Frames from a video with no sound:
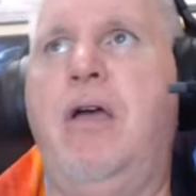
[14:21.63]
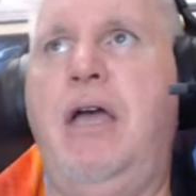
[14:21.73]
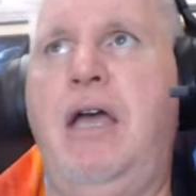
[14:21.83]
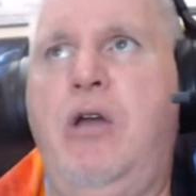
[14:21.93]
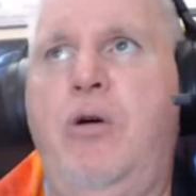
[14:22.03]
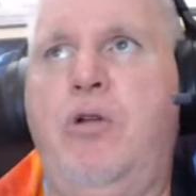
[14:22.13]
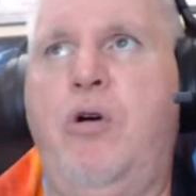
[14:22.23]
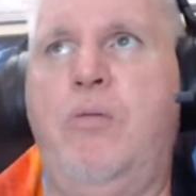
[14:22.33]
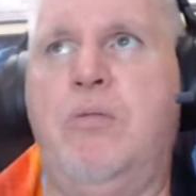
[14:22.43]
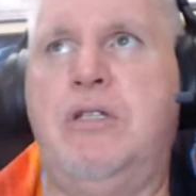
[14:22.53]
and
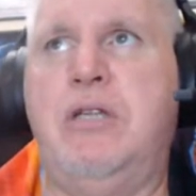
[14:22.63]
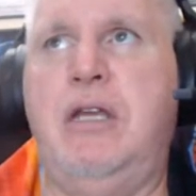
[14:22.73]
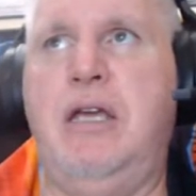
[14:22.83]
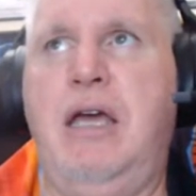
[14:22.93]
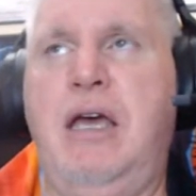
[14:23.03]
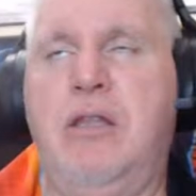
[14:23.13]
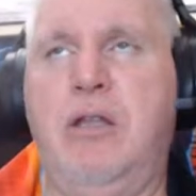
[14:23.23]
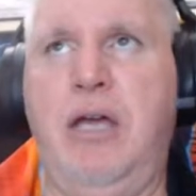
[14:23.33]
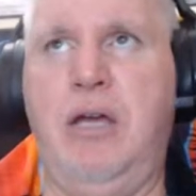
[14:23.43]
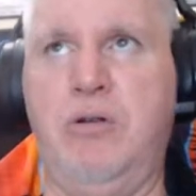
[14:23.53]
Oklahoma City and the
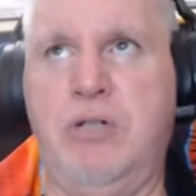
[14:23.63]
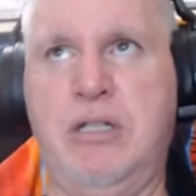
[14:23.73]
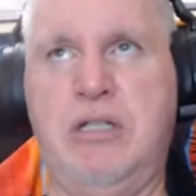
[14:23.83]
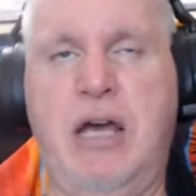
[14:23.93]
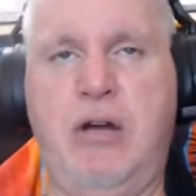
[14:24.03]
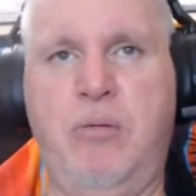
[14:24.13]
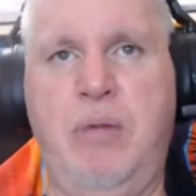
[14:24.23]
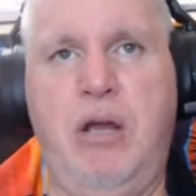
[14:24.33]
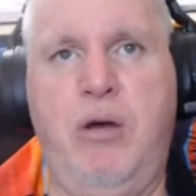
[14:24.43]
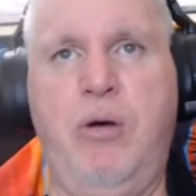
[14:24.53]
Lakers. And
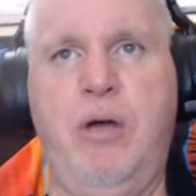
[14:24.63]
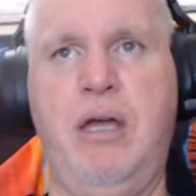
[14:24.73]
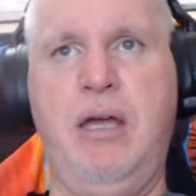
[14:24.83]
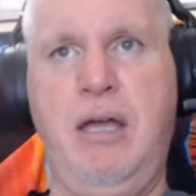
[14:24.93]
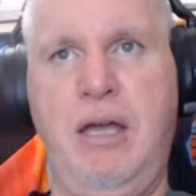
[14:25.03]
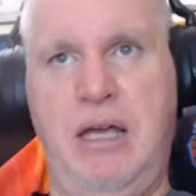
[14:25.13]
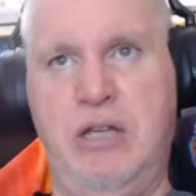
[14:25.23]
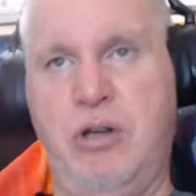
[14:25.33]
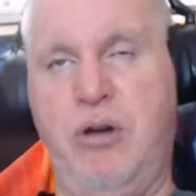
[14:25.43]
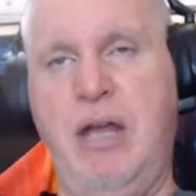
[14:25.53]
Sacramento
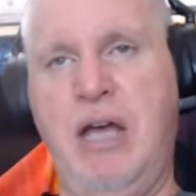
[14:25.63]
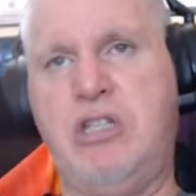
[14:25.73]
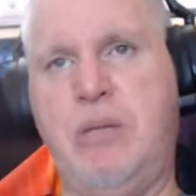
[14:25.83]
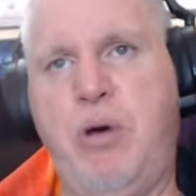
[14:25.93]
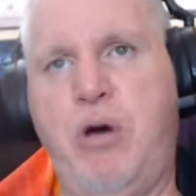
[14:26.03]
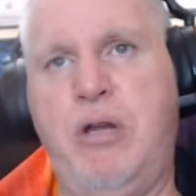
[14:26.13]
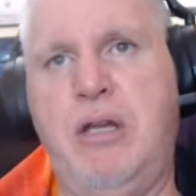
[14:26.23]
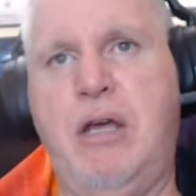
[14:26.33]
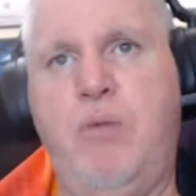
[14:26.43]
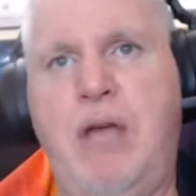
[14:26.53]
is our next
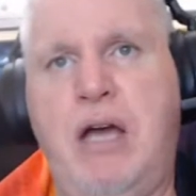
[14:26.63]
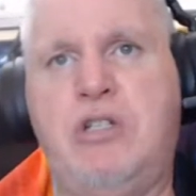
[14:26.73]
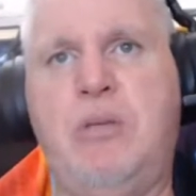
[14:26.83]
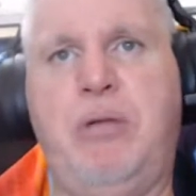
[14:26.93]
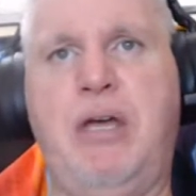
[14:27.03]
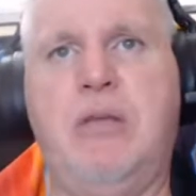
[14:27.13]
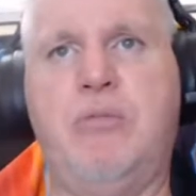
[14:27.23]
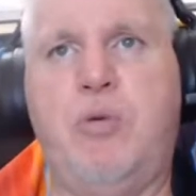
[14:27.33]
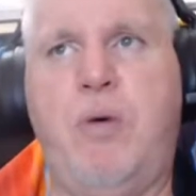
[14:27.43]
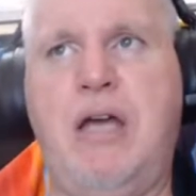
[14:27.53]
opponent, and we actually play them
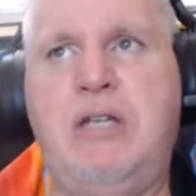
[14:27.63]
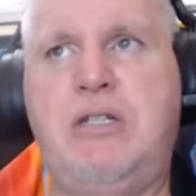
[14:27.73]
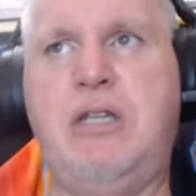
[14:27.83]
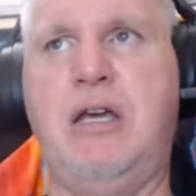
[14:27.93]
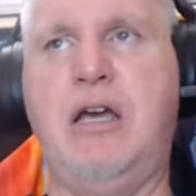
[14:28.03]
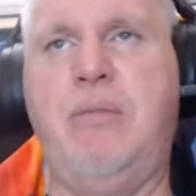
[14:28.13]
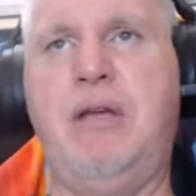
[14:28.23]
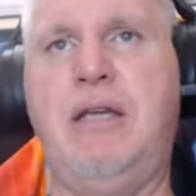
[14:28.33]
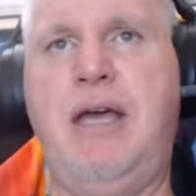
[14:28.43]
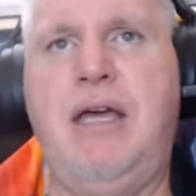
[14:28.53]
twice in the
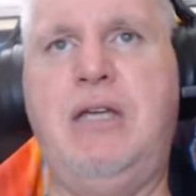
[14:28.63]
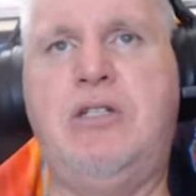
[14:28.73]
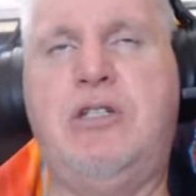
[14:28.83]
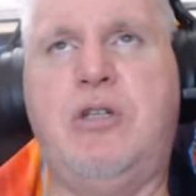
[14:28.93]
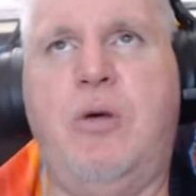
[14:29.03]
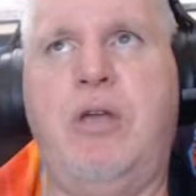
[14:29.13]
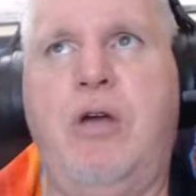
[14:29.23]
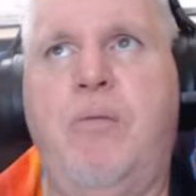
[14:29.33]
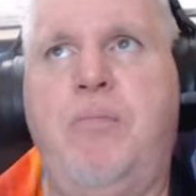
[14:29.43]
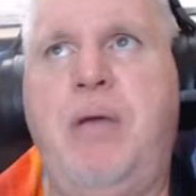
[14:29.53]
coming days. So they
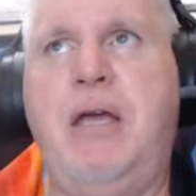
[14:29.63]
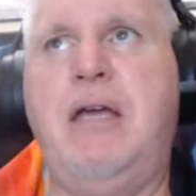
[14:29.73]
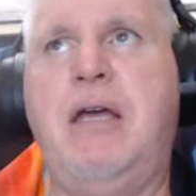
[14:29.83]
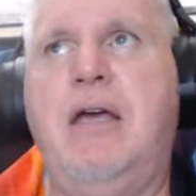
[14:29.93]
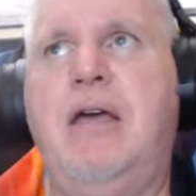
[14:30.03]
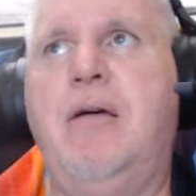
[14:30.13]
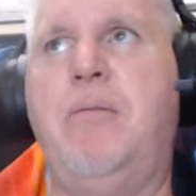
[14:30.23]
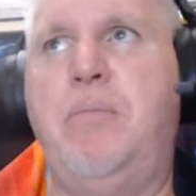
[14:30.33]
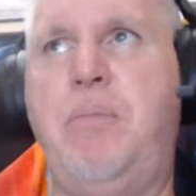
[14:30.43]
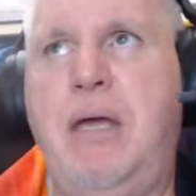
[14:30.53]
are big,
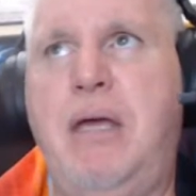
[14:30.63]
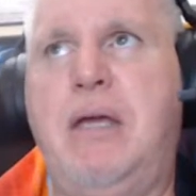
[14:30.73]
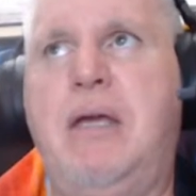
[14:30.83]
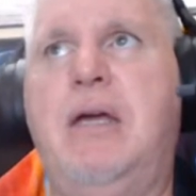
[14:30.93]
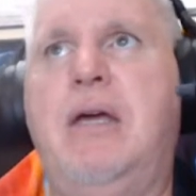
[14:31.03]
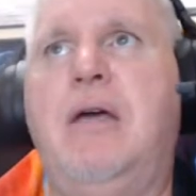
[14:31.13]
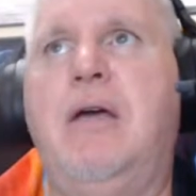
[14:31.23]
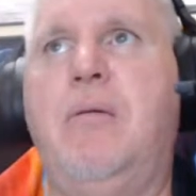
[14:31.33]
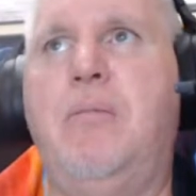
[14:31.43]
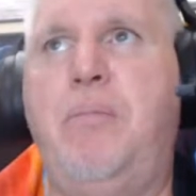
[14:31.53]
big,
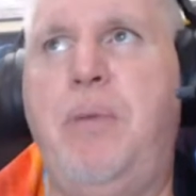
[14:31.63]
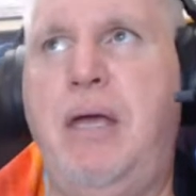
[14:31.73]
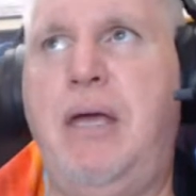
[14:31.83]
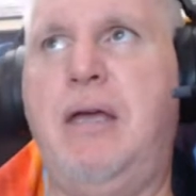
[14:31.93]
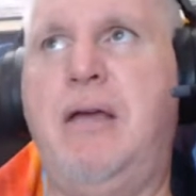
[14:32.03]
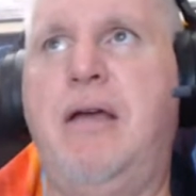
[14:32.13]
big,